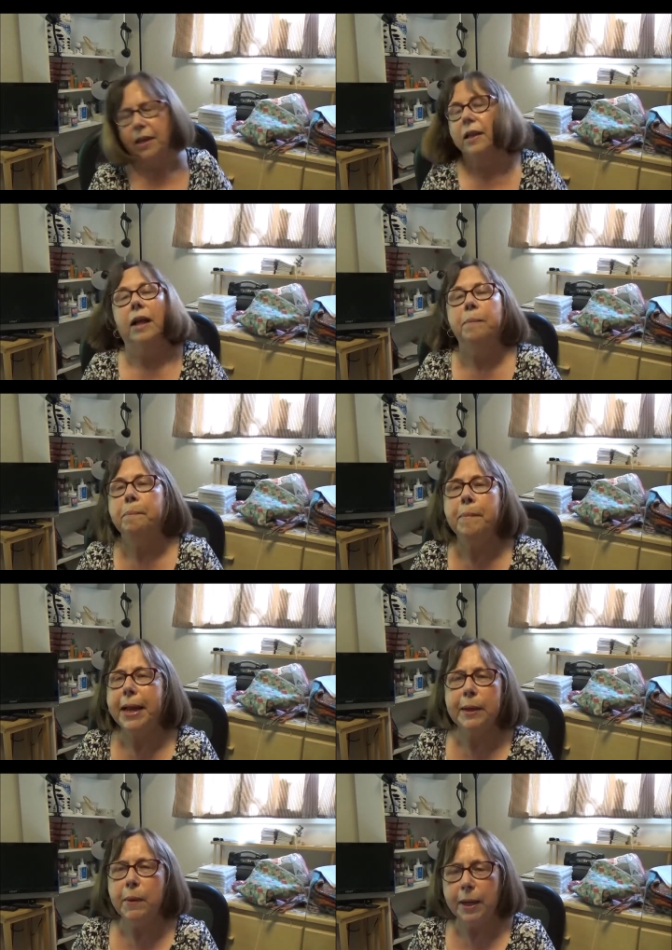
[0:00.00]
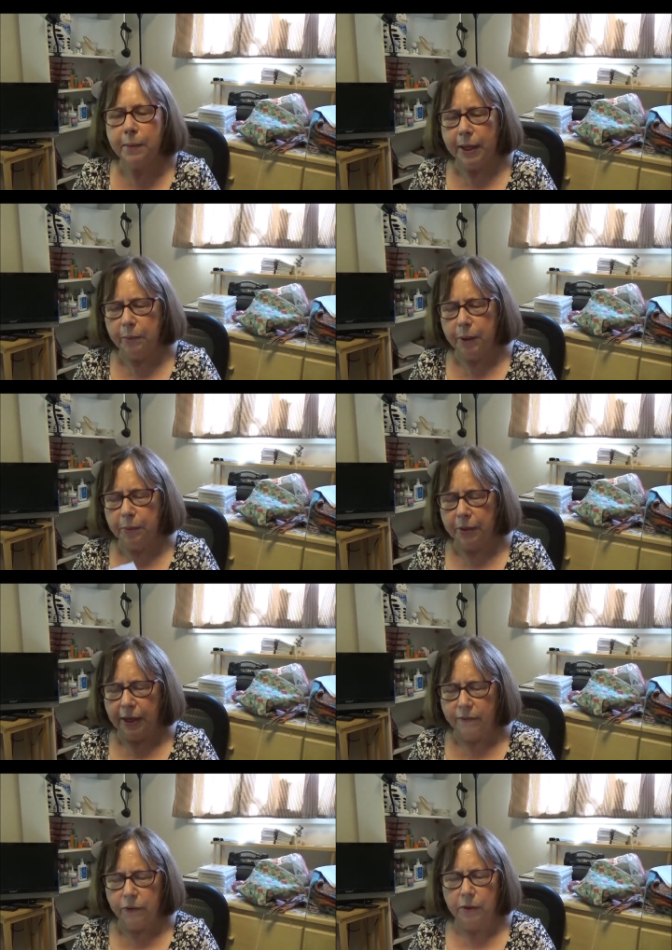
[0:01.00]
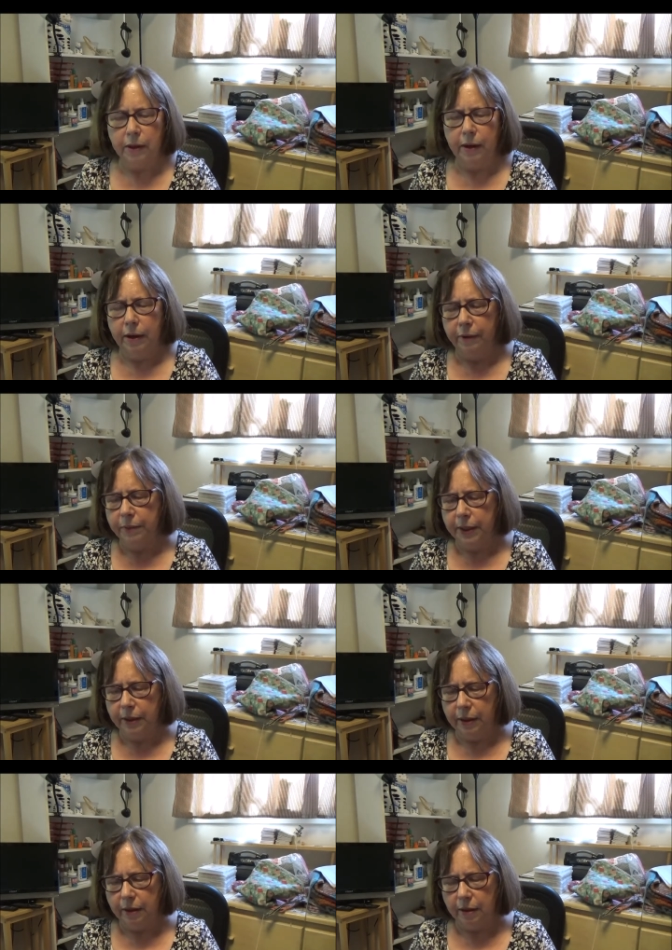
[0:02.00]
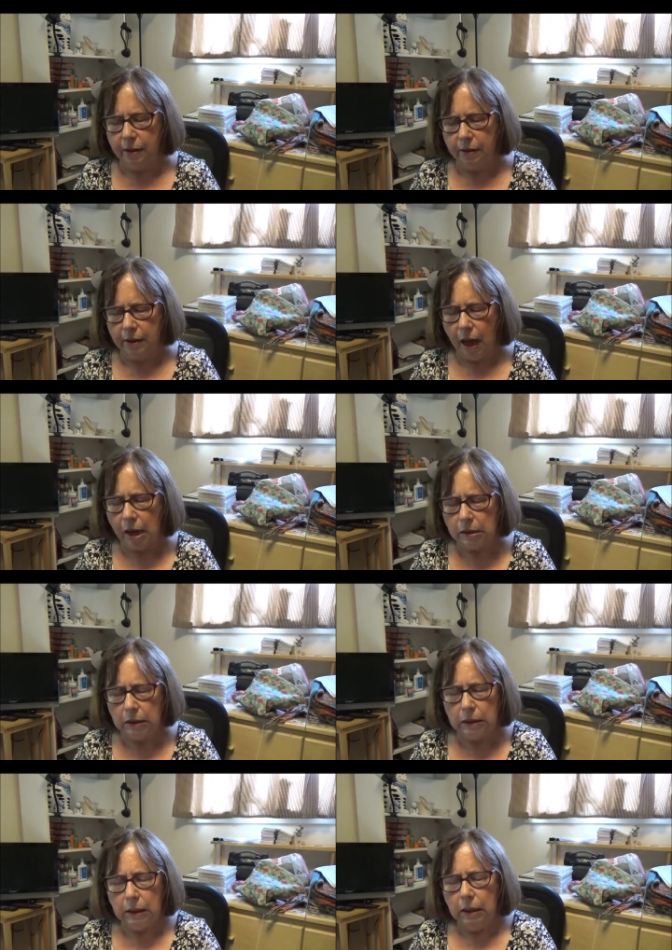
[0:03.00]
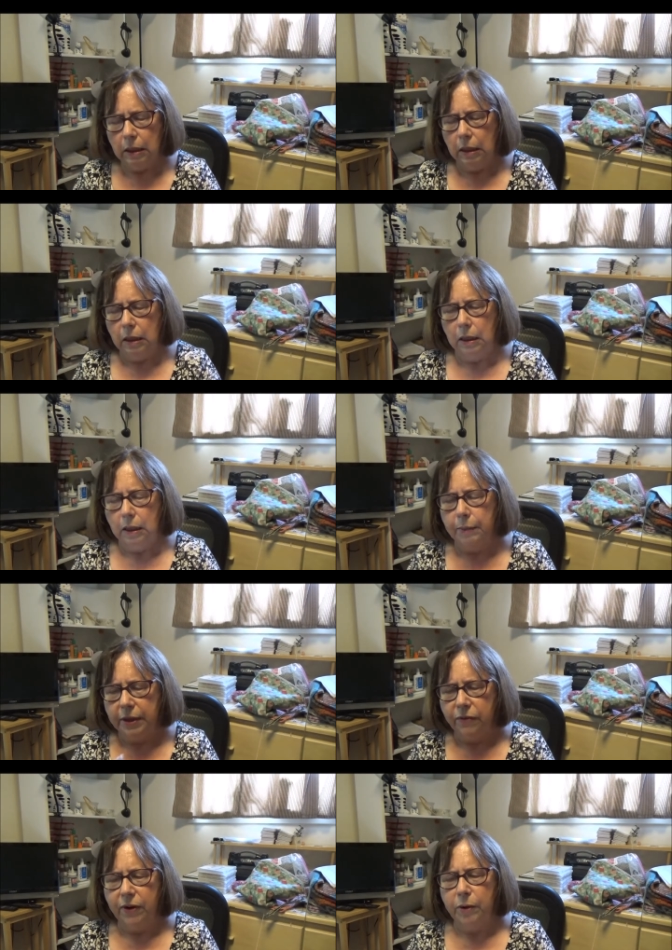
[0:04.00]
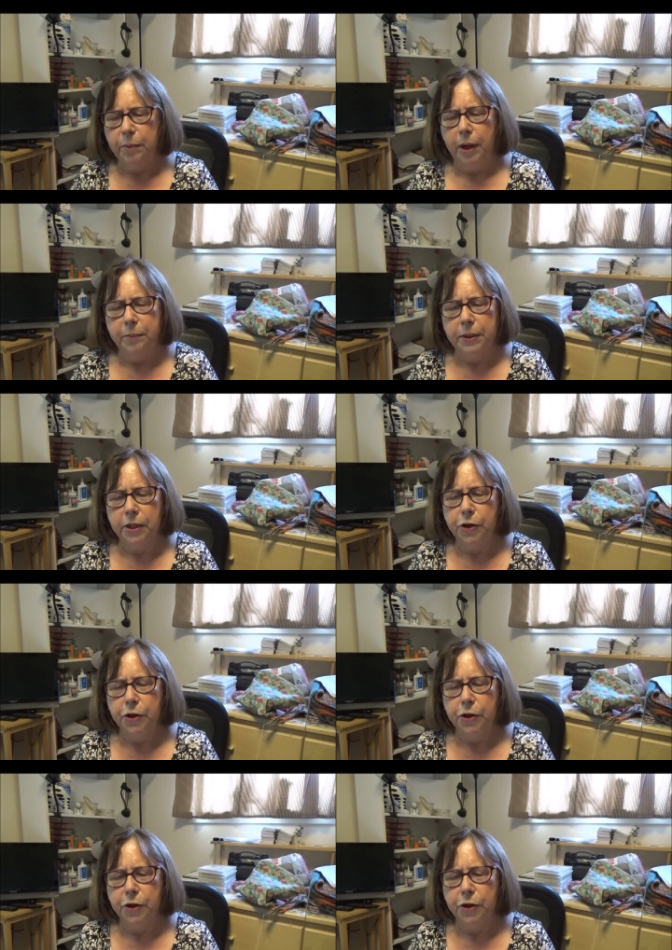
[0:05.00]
I, many, many, many people have um, knit this sock. Um, it's very popular.